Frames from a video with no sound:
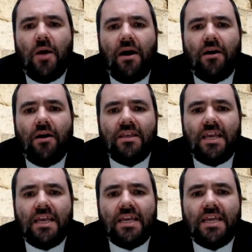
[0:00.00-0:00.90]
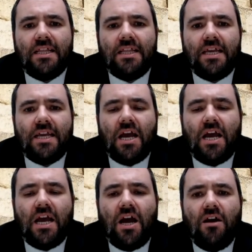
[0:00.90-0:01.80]
about the
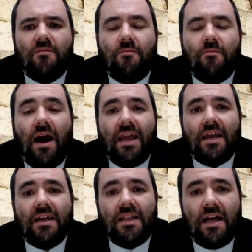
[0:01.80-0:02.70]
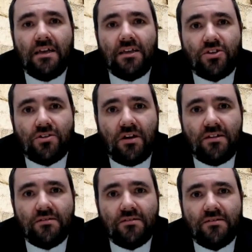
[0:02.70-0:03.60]
killing by Klal
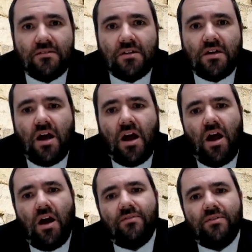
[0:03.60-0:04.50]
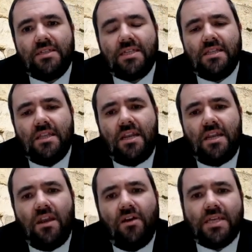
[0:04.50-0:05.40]
Yisrael of
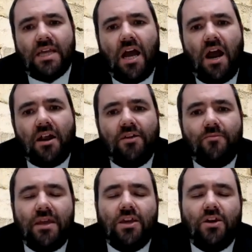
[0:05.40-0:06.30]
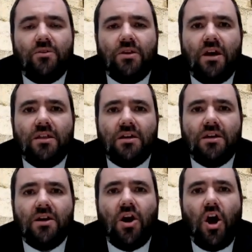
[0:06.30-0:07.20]
the Navi Zechariah ben
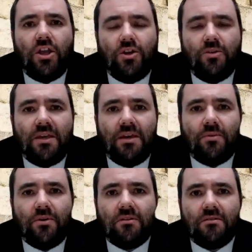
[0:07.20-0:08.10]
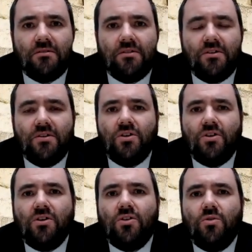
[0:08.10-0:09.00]
Yehoyada on Yom Kippur,
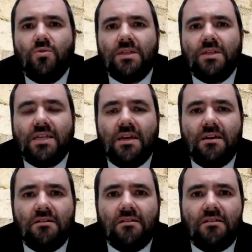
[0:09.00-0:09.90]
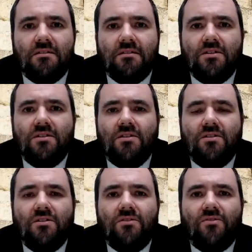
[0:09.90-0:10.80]
who was killed
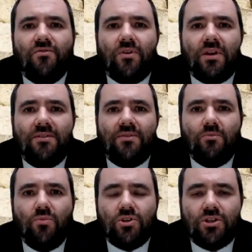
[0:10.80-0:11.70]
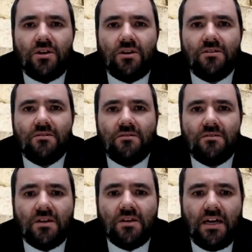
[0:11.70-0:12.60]
for giving Musar
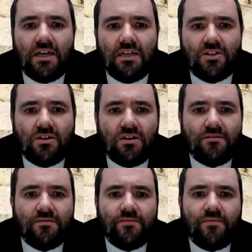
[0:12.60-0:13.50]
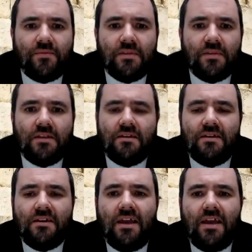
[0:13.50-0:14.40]
to Klal Yisrael.
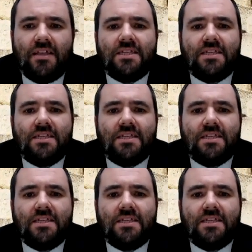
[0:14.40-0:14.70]
And